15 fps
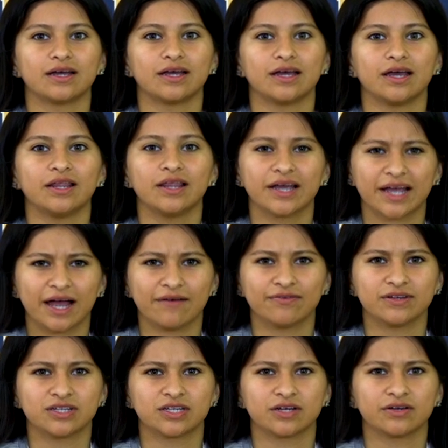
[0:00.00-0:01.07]
In the
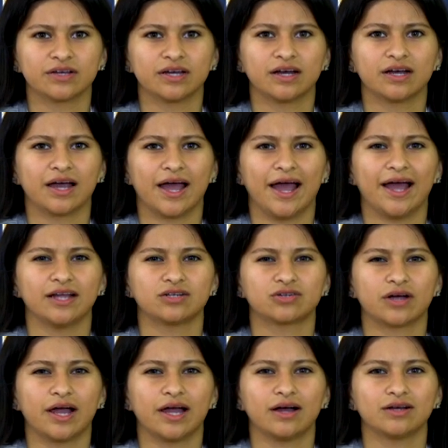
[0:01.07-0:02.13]
cafeteria, and
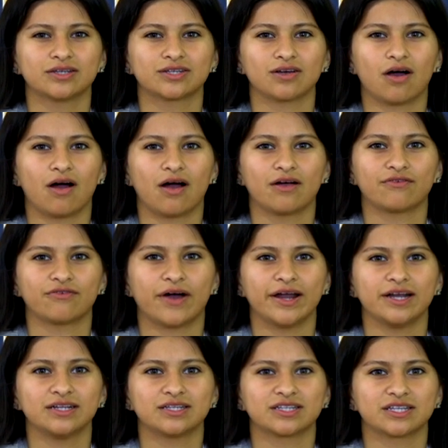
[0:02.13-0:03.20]
tryouts are
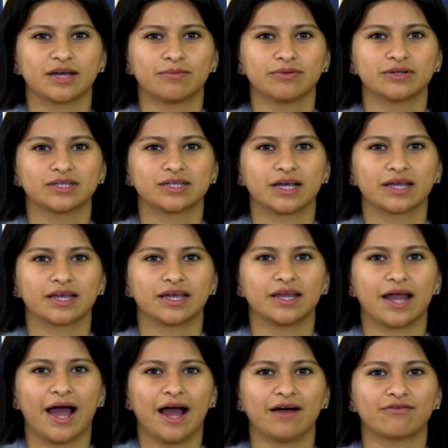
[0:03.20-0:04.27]
Friday, December 2nd
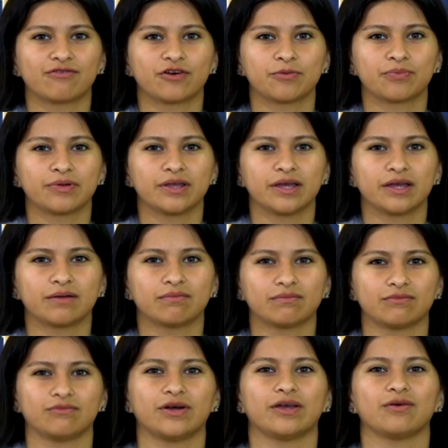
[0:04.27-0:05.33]
at 4 p.m.
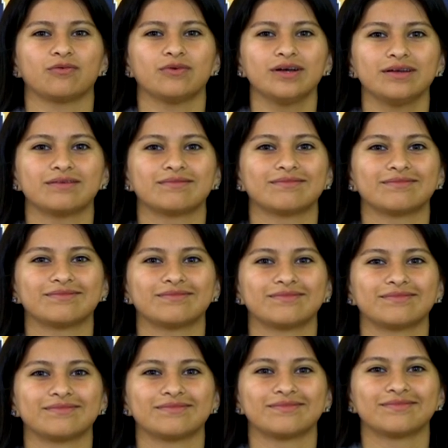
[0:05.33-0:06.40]
Wait, what?
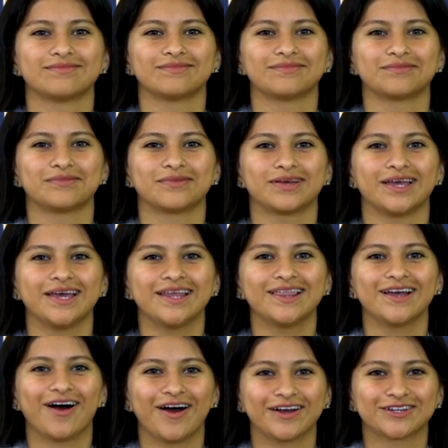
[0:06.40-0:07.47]
In the
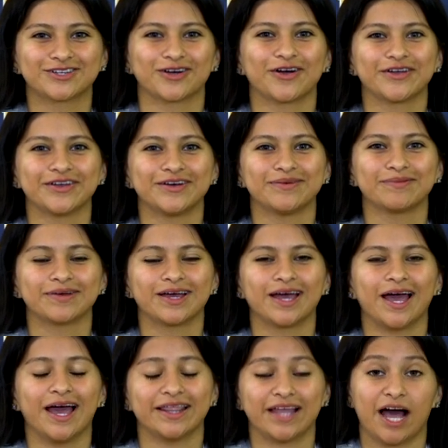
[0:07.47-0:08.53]
auditorium,
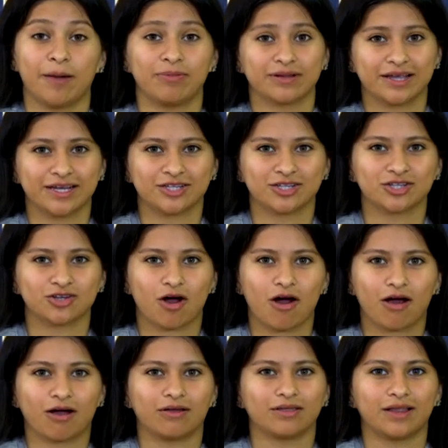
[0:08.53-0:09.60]
and the applications
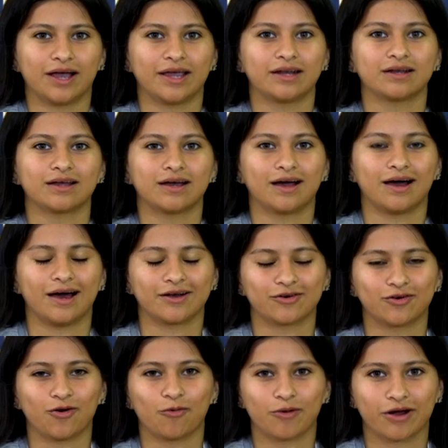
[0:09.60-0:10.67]
are online. I don't
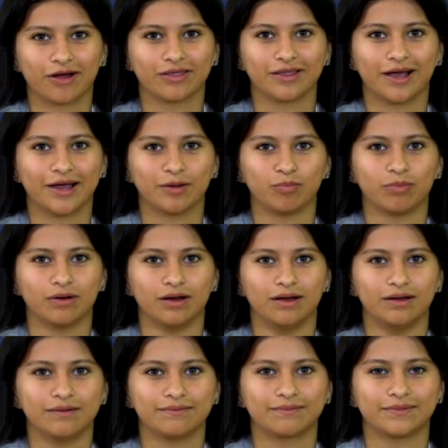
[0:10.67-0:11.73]
know, where online, but
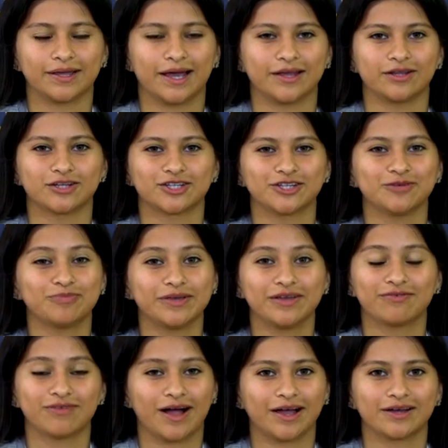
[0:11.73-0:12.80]
yeah, there should be
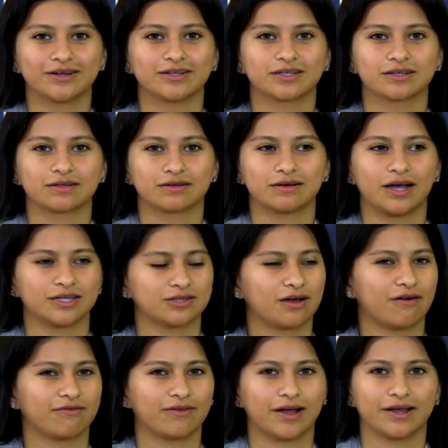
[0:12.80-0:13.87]
flyers. I saw a
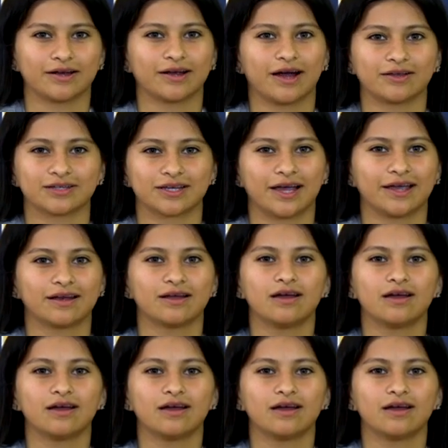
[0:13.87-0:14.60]
flyer outside.